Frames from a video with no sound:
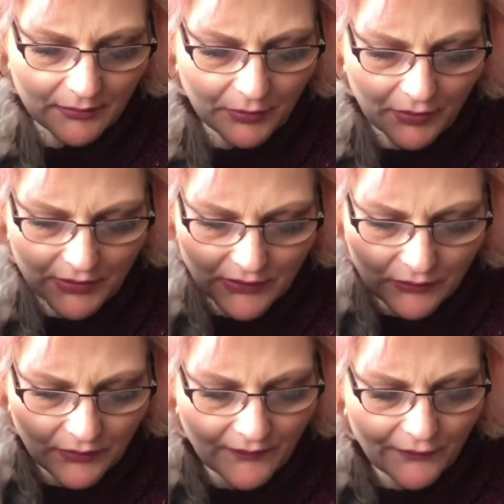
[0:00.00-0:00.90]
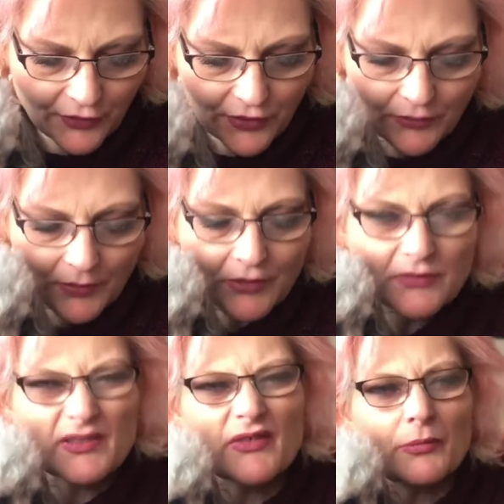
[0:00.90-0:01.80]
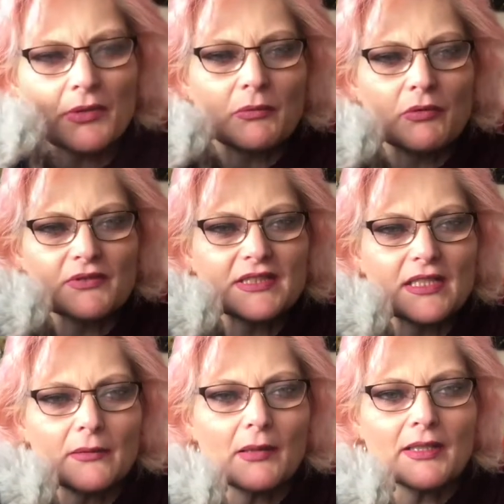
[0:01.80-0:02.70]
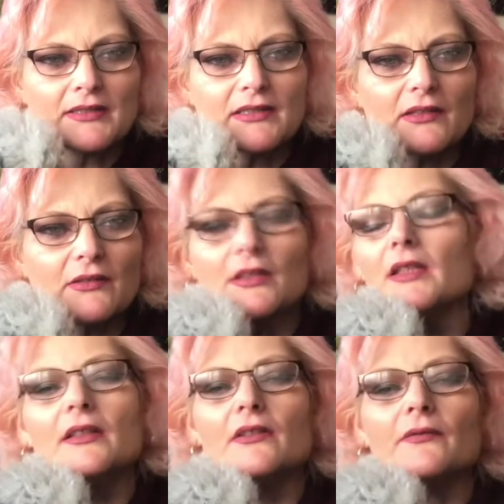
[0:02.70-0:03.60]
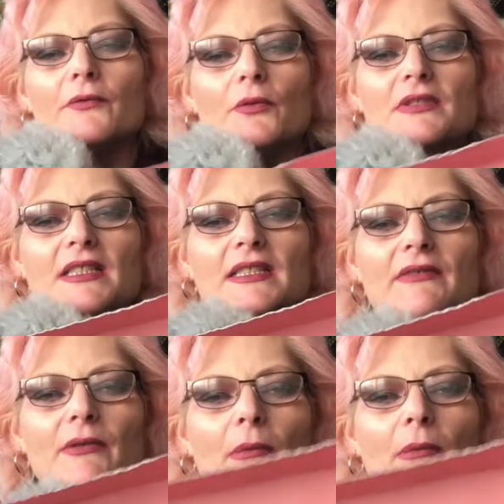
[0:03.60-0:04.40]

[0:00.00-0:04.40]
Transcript: Box called the For You box, which everybody wants anyway, so look forward to this every